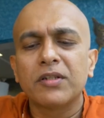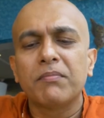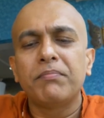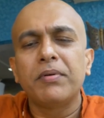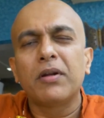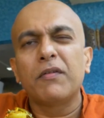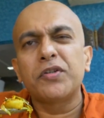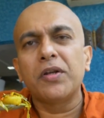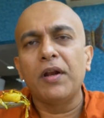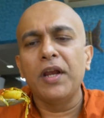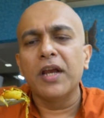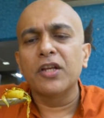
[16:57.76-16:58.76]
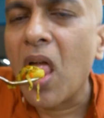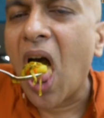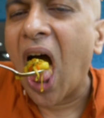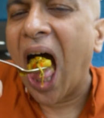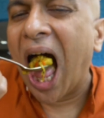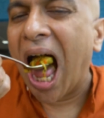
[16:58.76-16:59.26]
there's a bit of chili as
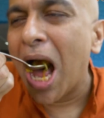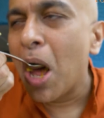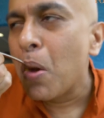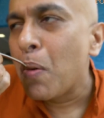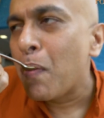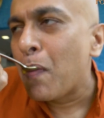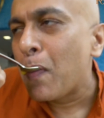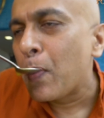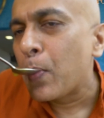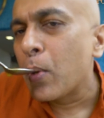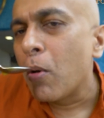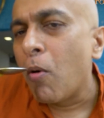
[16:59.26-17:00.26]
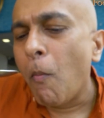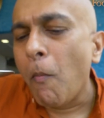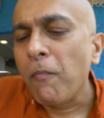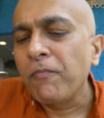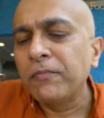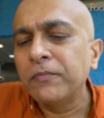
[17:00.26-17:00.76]
well, the onions.
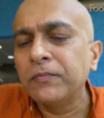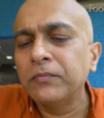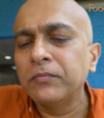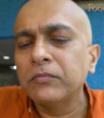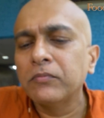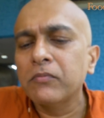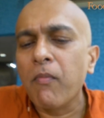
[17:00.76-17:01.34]
And if